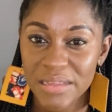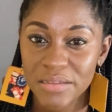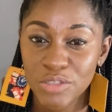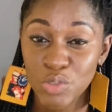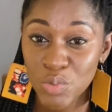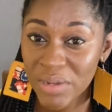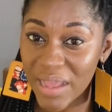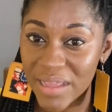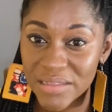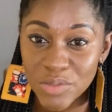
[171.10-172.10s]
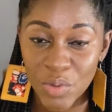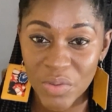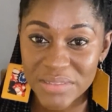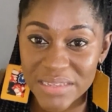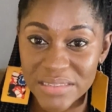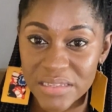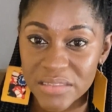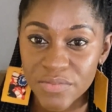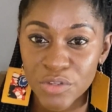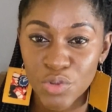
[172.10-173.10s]
two lines on your test kits
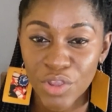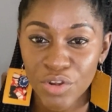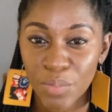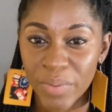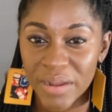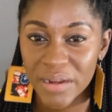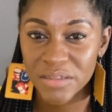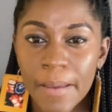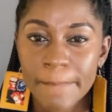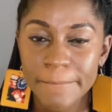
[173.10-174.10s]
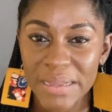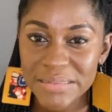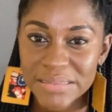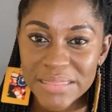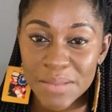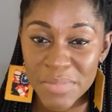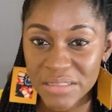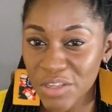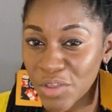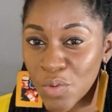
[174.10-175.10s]
even though you're not pregnant. But let me
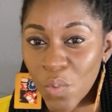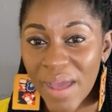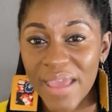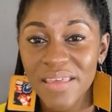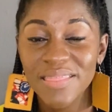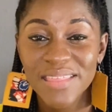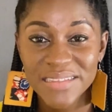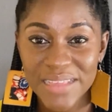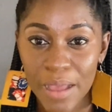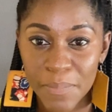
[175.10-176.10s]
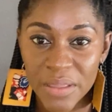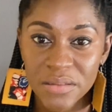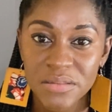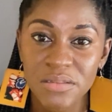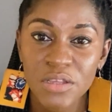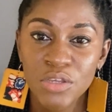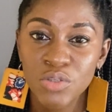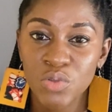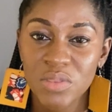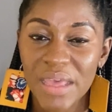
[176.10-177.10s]
tell you why this happens,
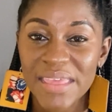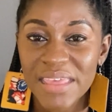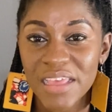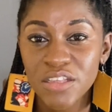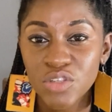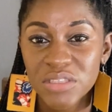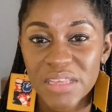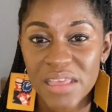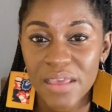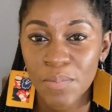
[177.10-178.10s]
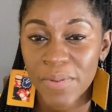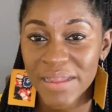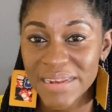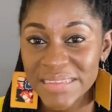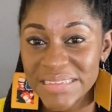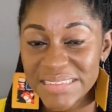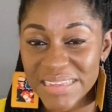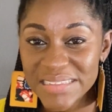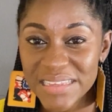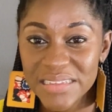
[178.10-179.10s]
so that in case you take a pregnancy
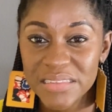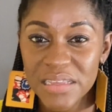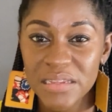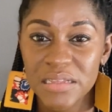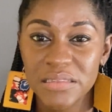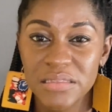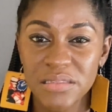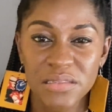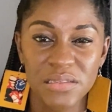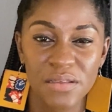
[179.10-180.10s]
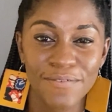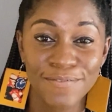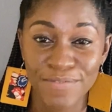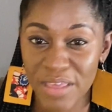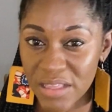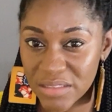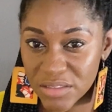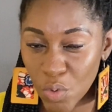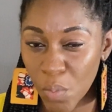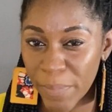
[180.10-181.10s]
test kit and it's
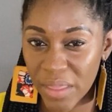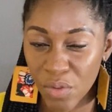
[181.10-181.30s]
faint or pale,